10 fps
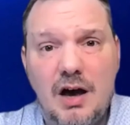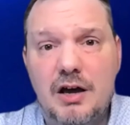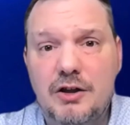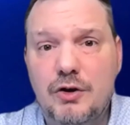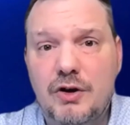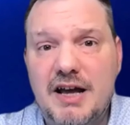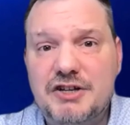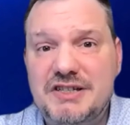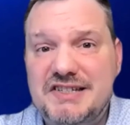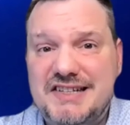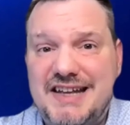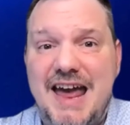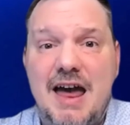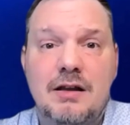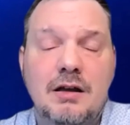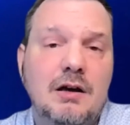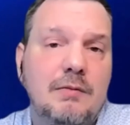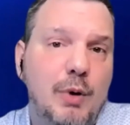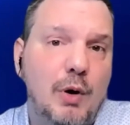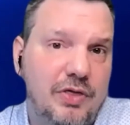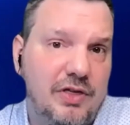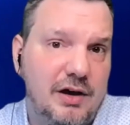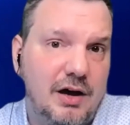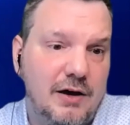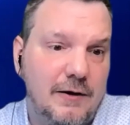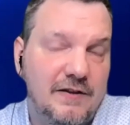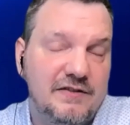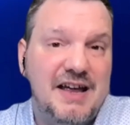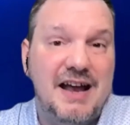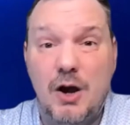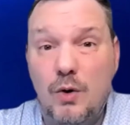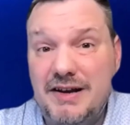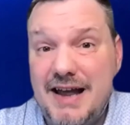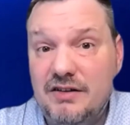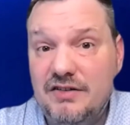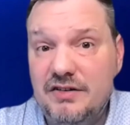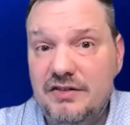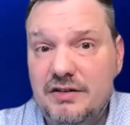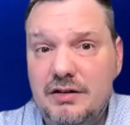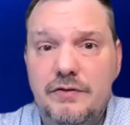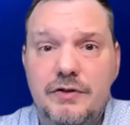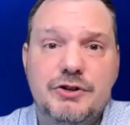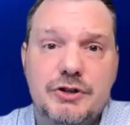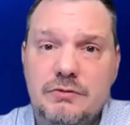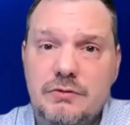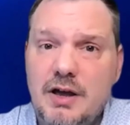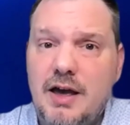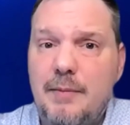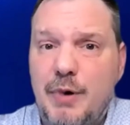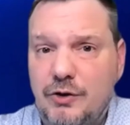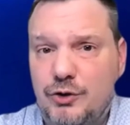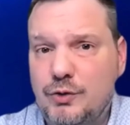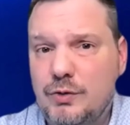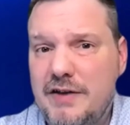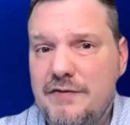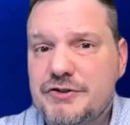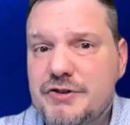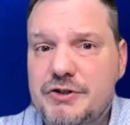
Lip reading: you can actually scan both the static code analysis in the future, but do infrastructure